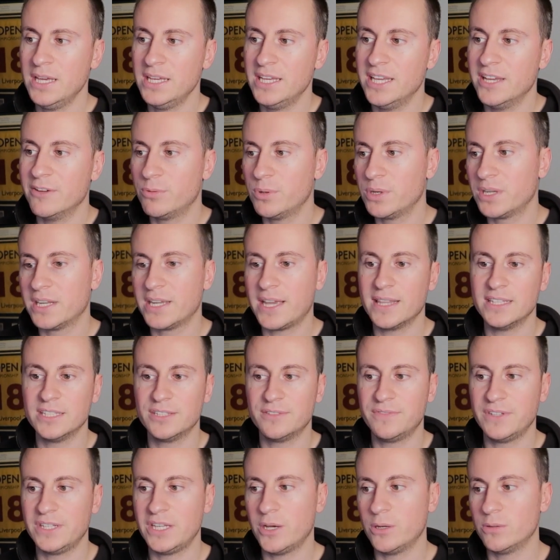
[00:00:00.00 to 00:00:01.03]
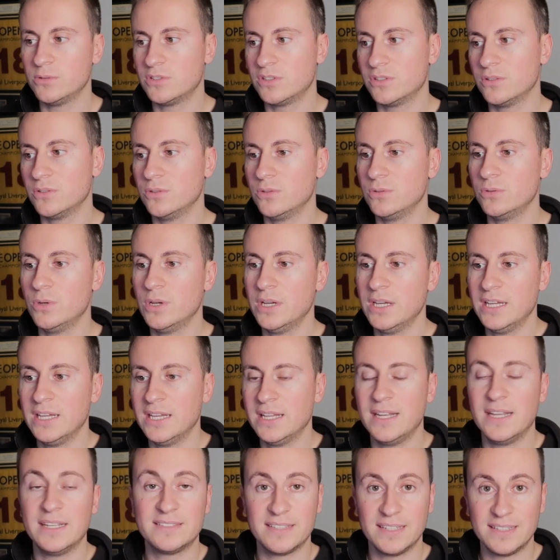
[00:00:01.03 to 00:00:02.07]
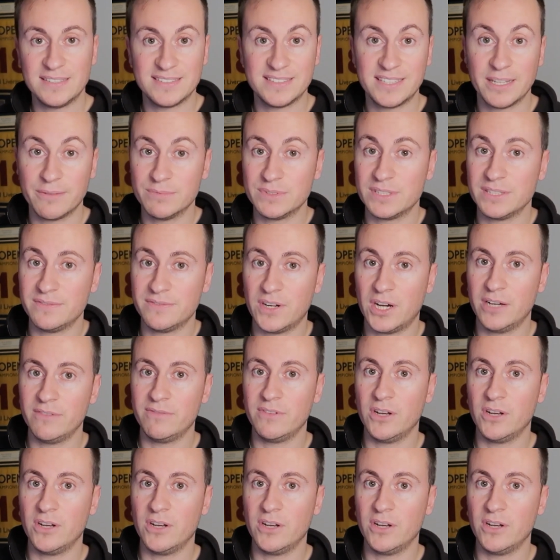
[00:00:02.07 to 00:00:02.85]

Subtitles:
if we can get this video to, let's say, 75